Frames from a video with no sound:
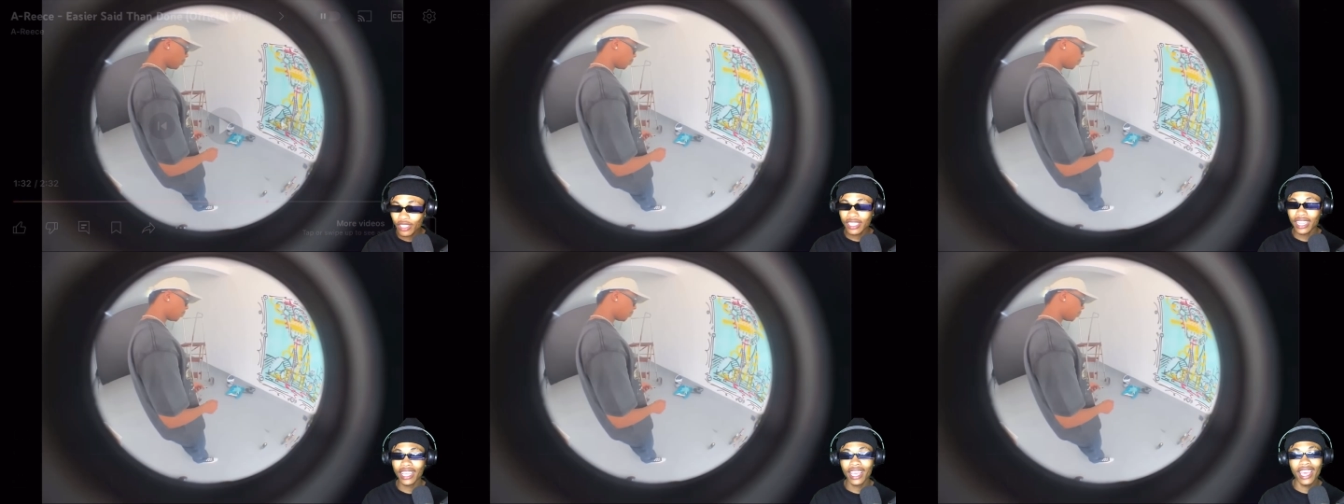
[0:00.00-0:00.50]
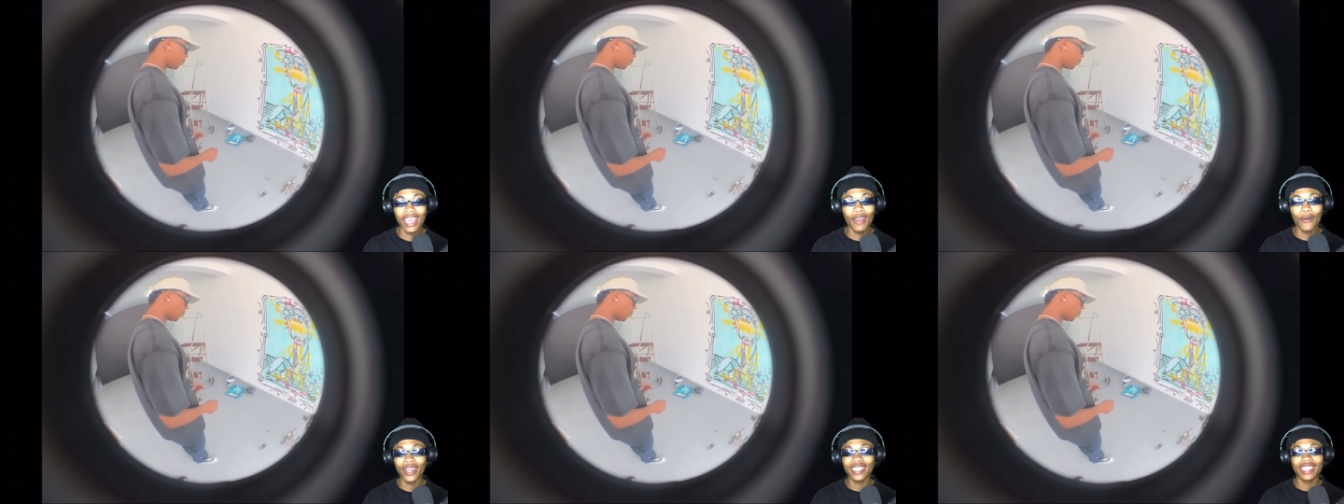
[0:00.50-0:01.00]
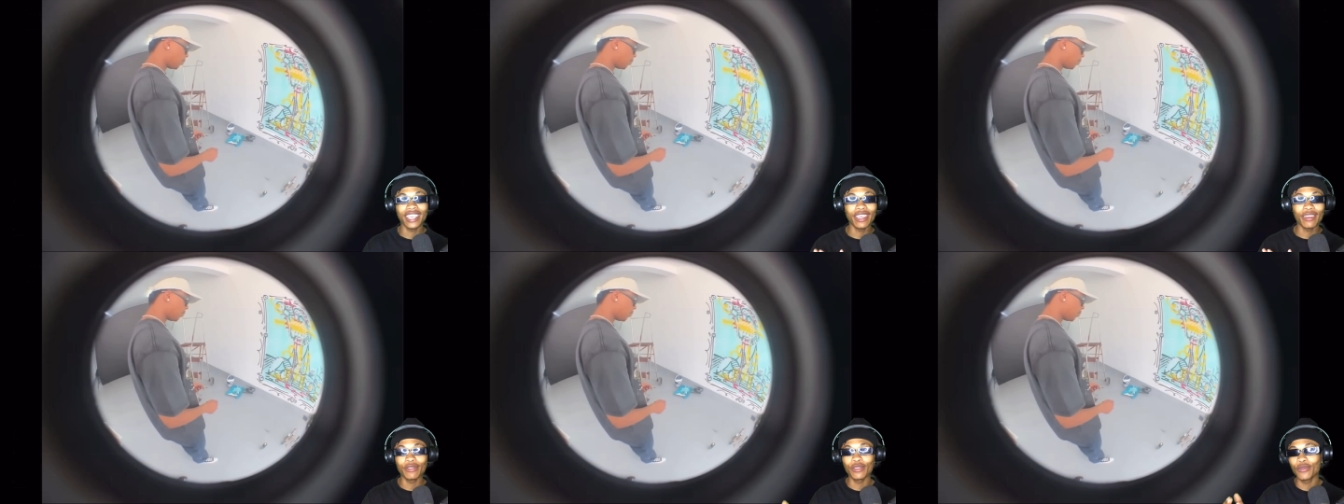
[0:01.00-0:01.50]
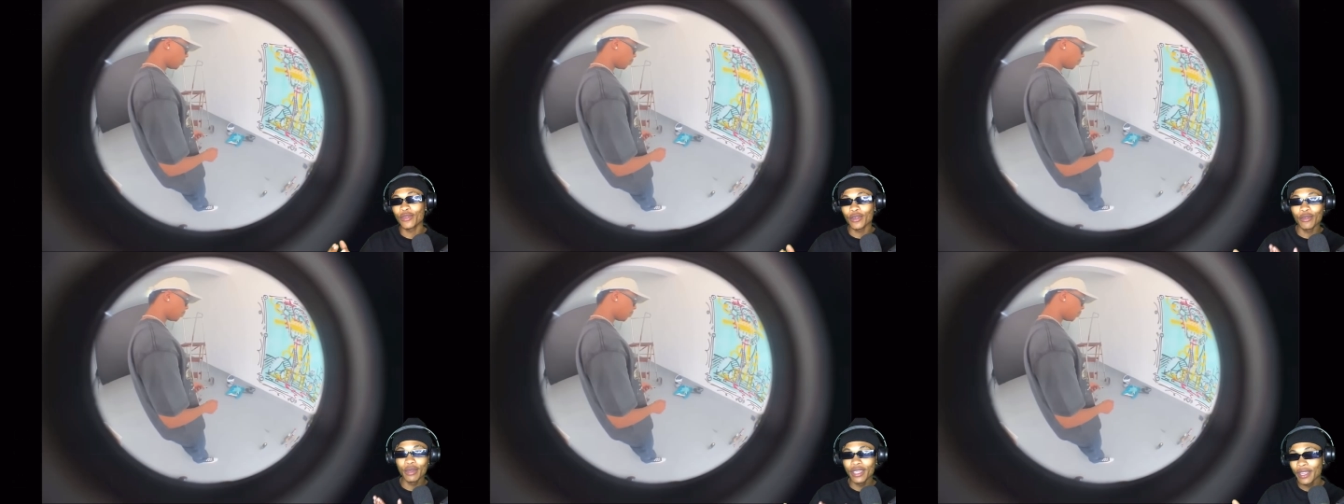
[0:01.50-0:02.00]
it's like, hey, what gives? You
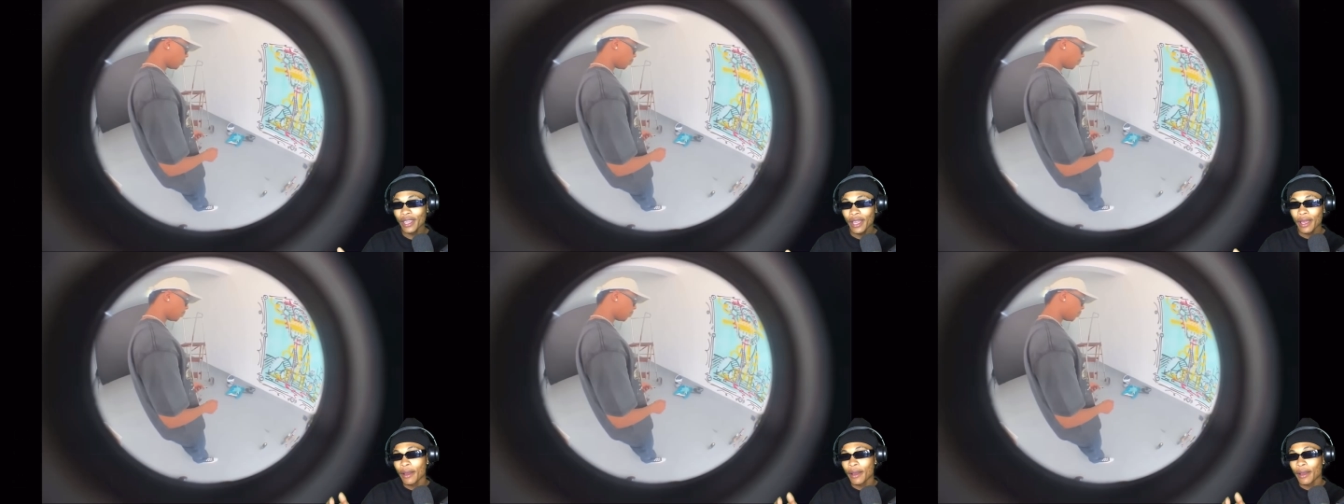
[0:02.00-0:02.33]
feel me?